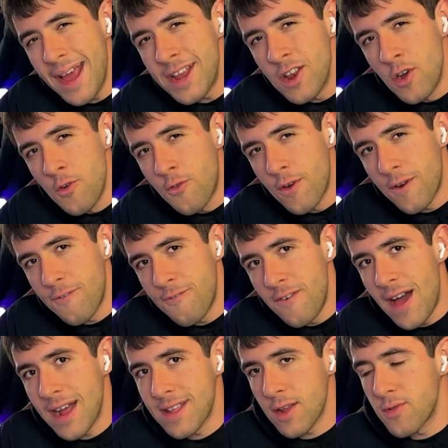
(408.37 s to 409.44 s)
I know for a
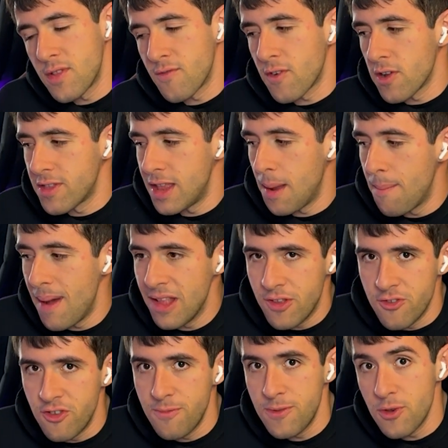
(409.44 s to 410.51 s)
fact I could have gotten a
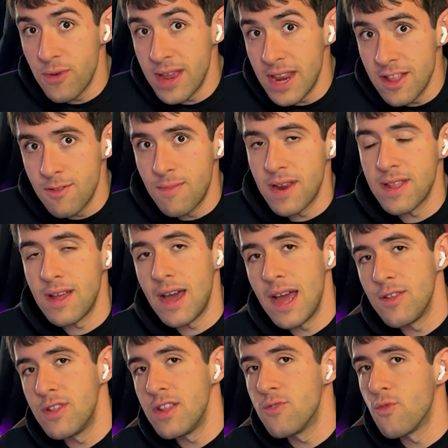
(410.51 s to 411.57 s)
better G P U in it, but
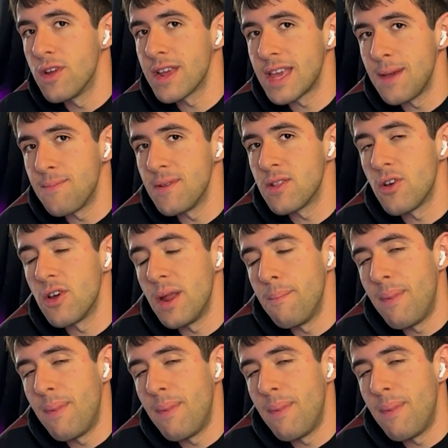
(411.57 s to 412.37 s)
I did want to keep it on a